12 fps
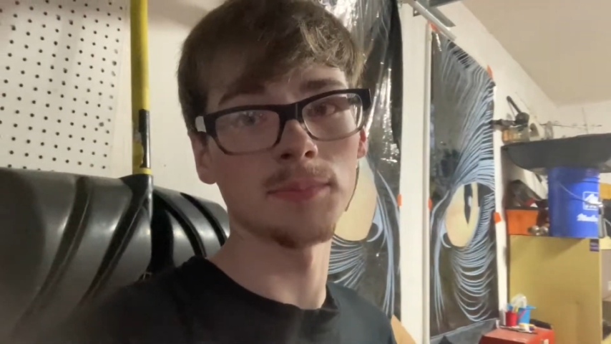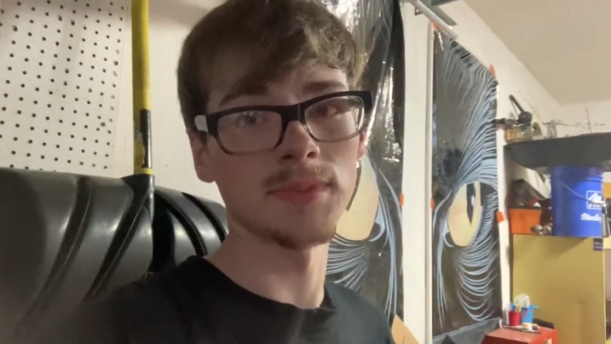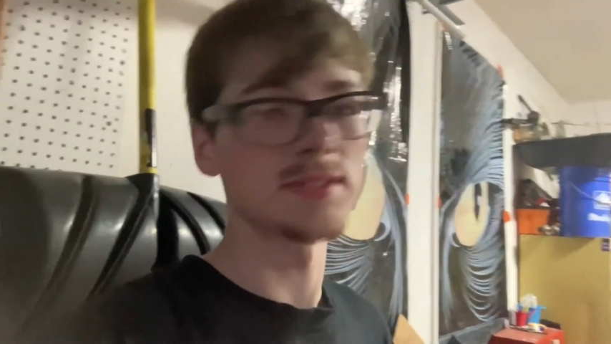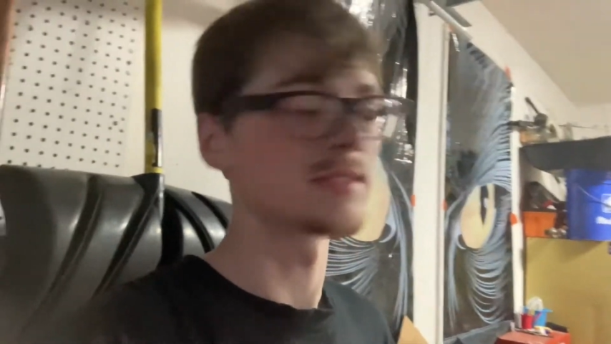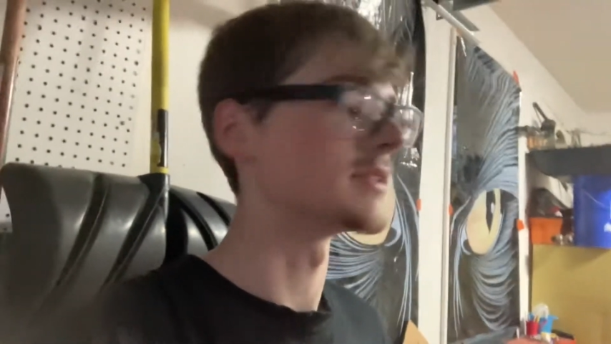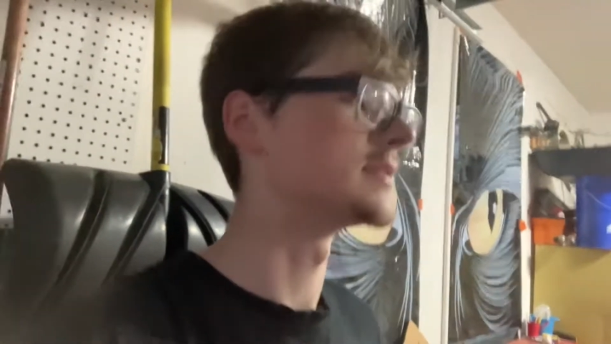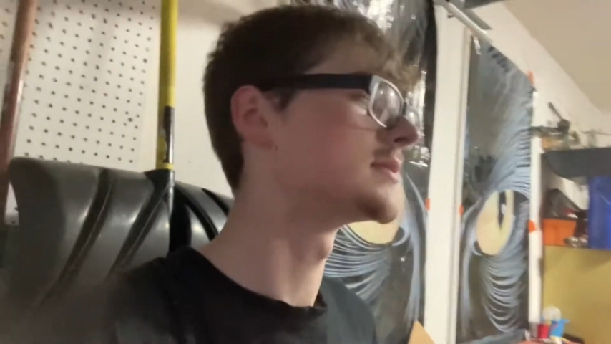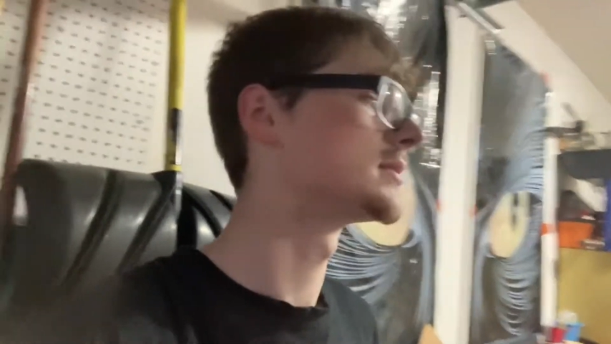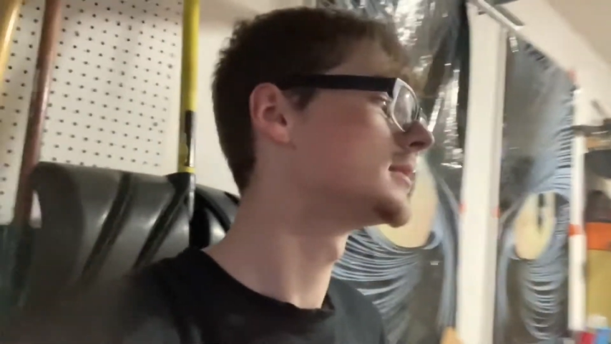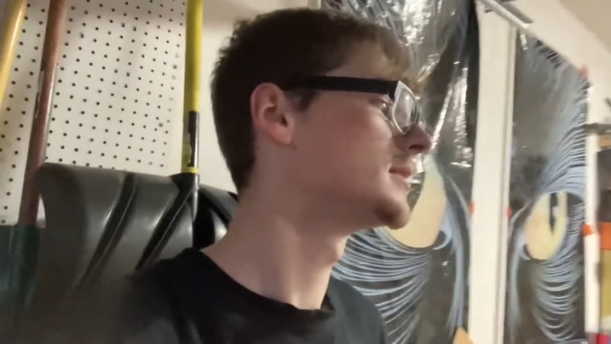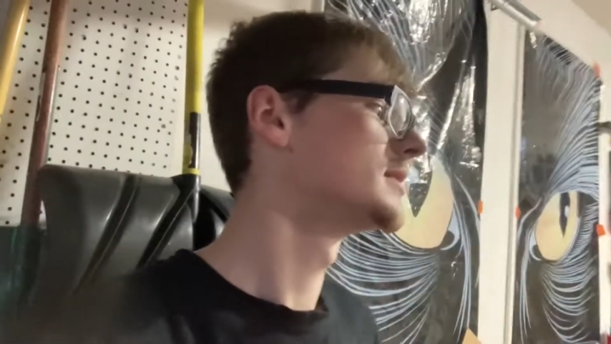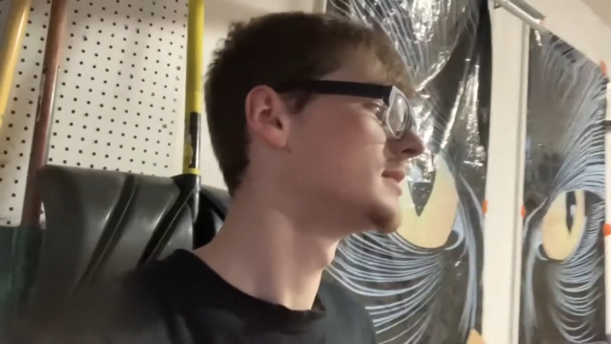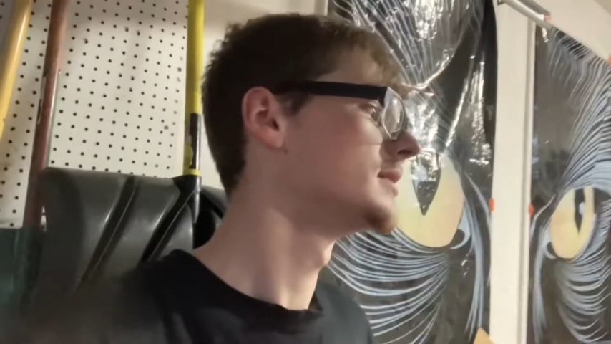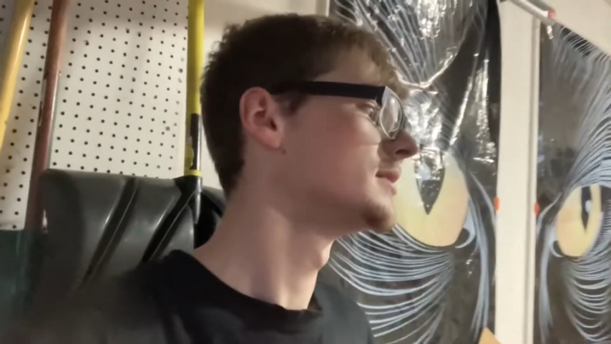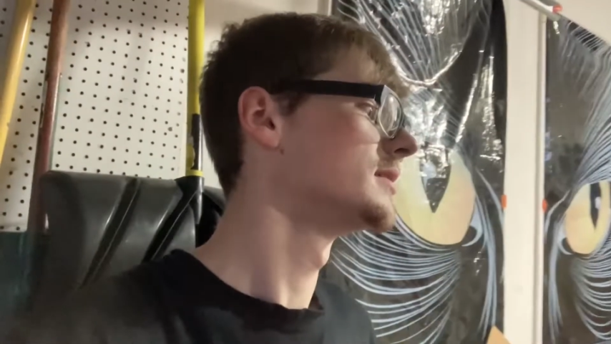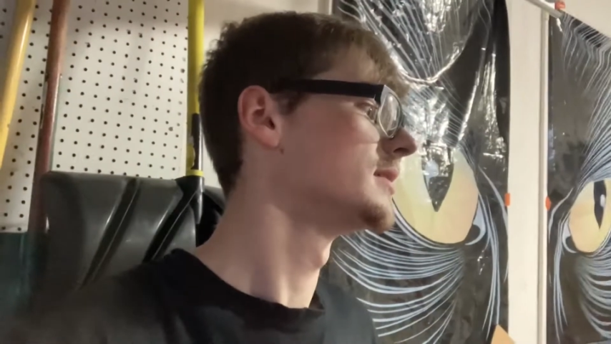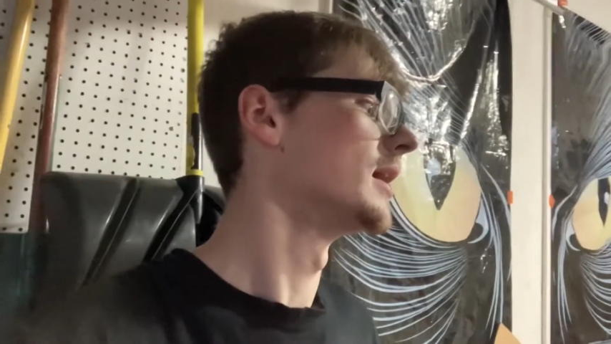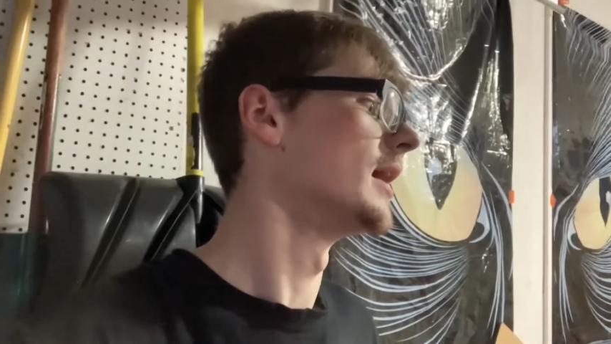BCs.
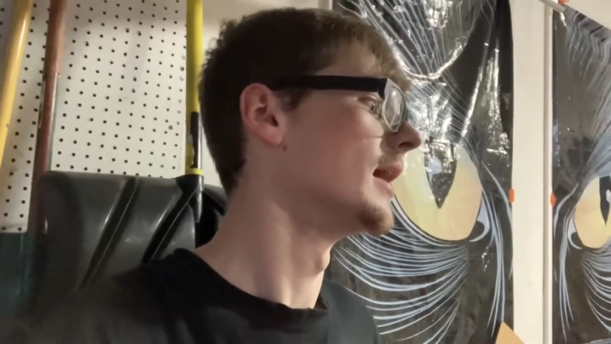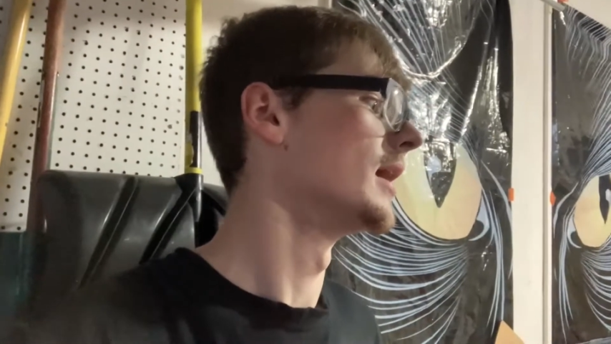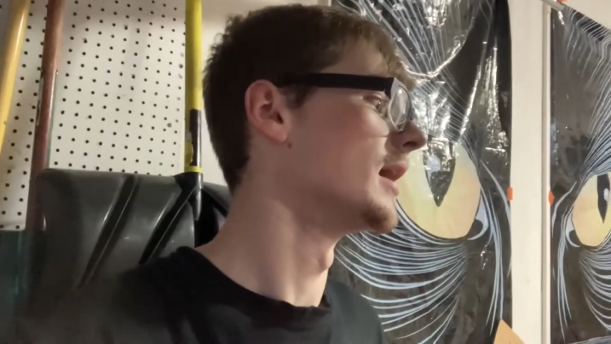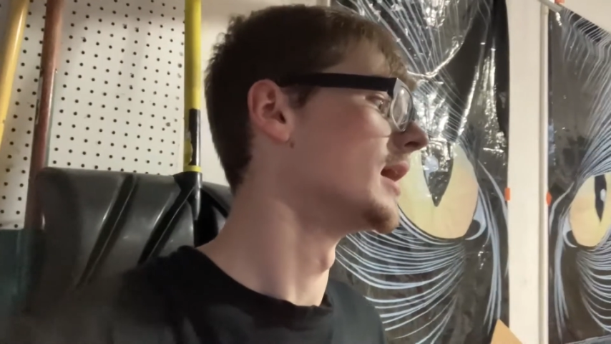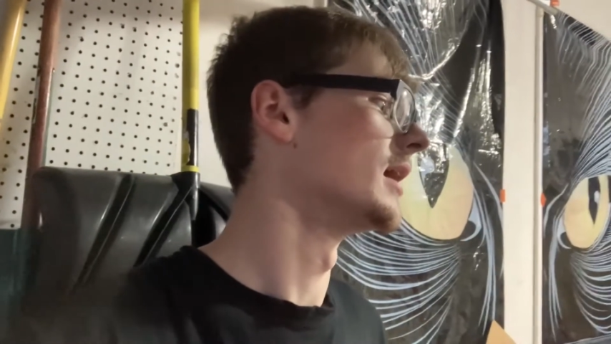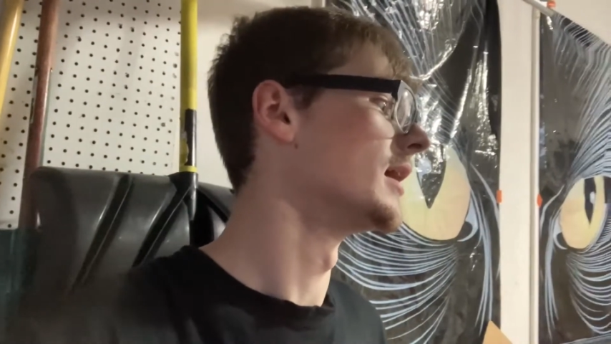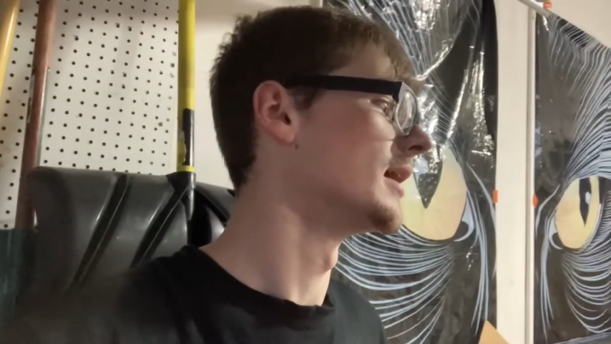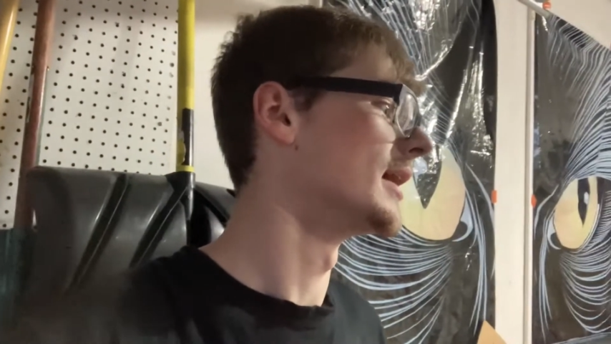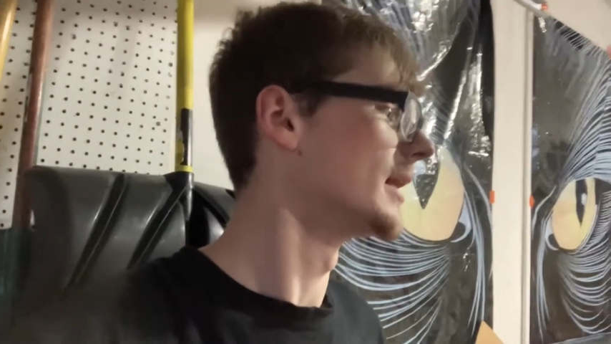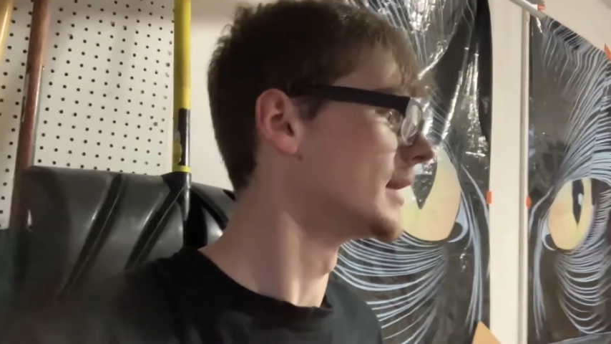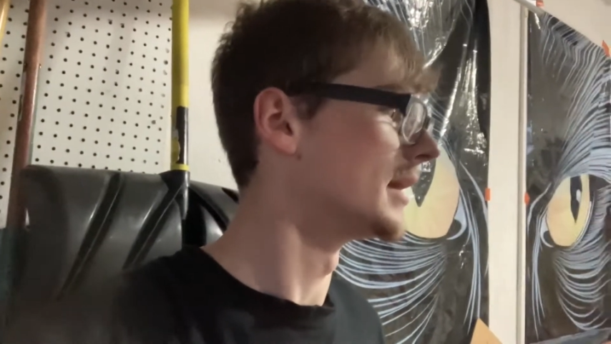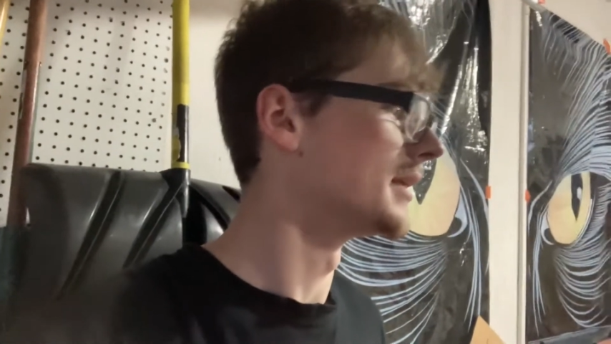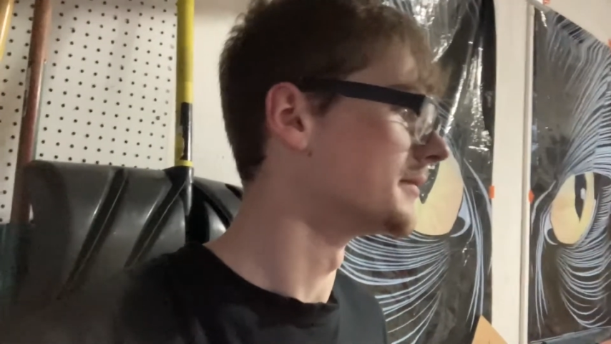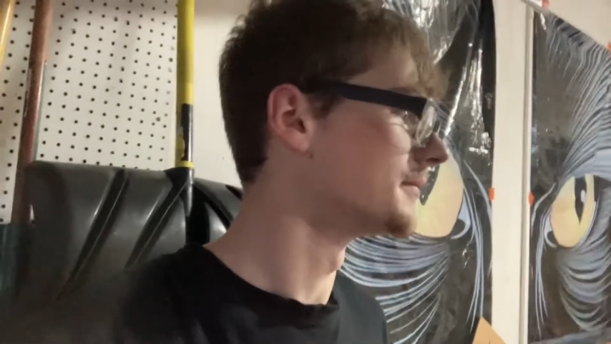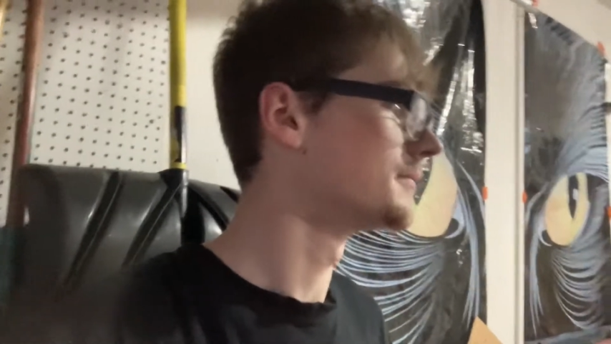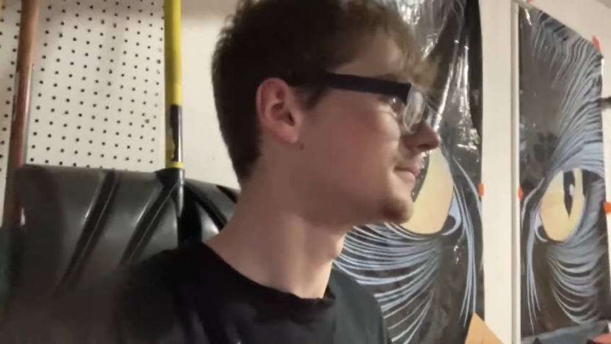Uh, and